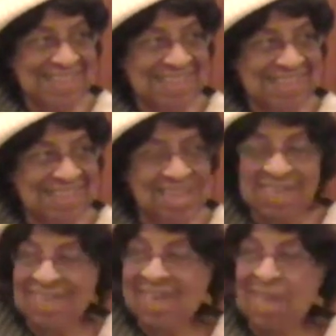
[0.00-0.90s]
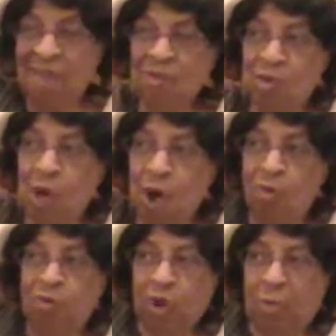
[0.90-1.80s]
See, if you
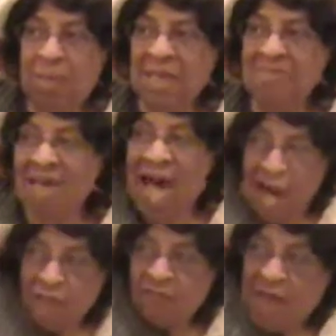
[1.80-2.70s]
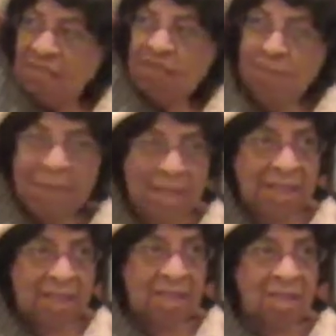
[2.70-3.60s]
hold your peace, I'll fight your
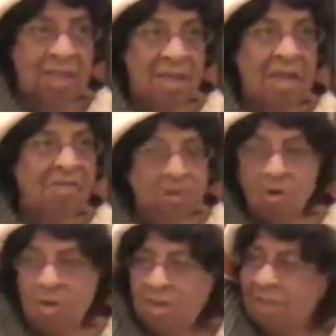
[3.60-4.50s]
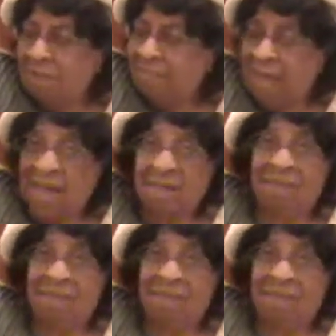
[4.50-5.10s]
battle. So, my